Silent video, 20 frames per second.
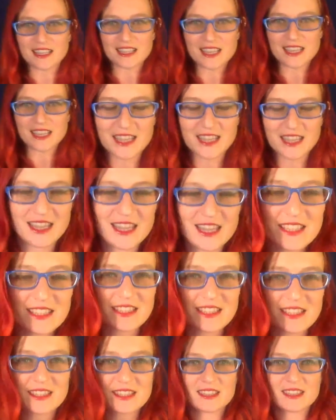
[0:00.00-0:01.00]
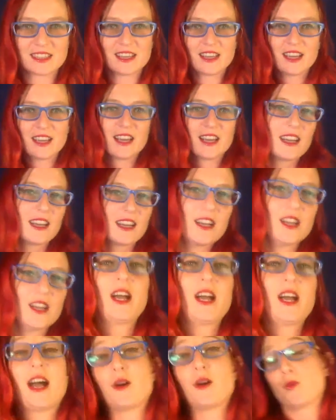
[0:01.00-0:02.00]
In this
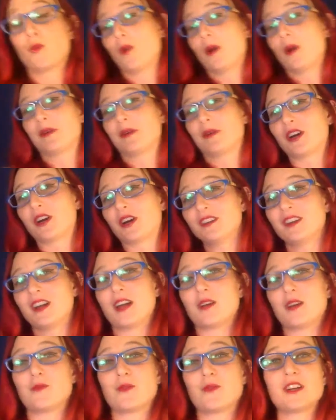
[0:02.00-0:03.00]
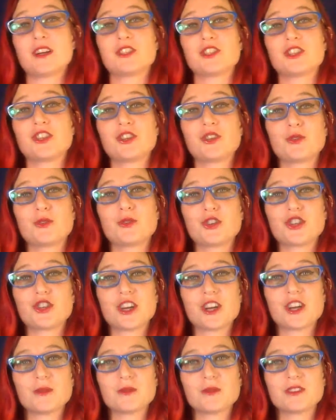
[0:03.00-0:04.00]
webinar, I want to
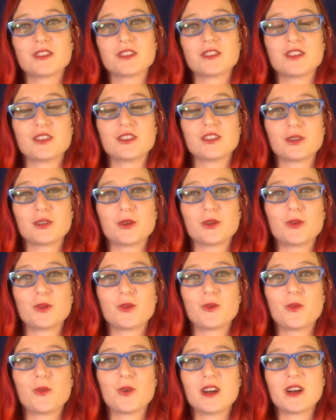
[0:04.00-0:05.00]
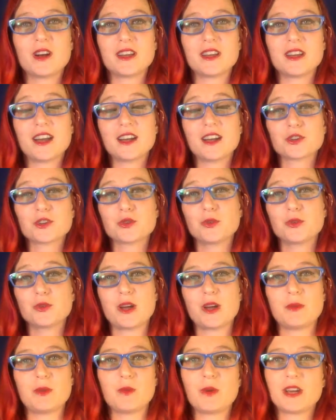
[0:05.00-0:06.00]
share with you what an actual
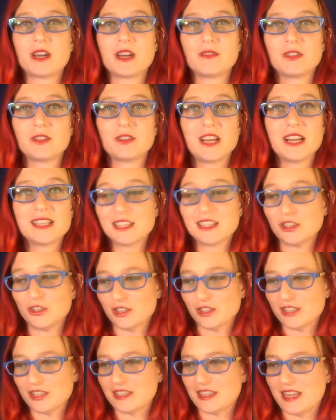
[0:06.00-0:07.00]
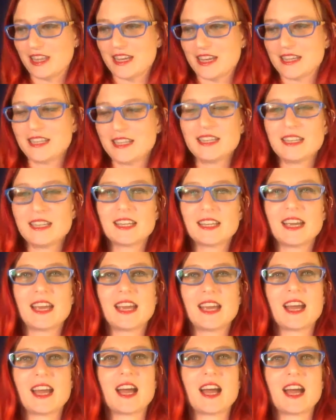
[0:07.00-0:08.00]
YBYF class looks like
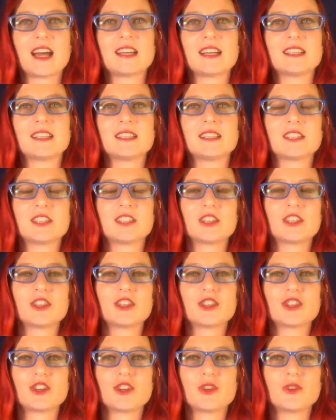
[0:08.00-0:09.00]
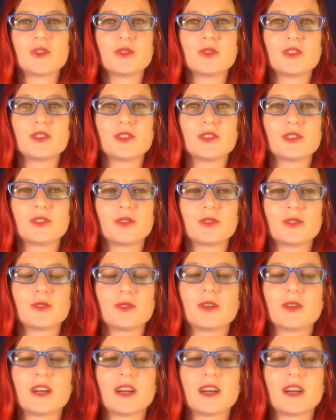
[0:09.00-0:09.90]
and to show you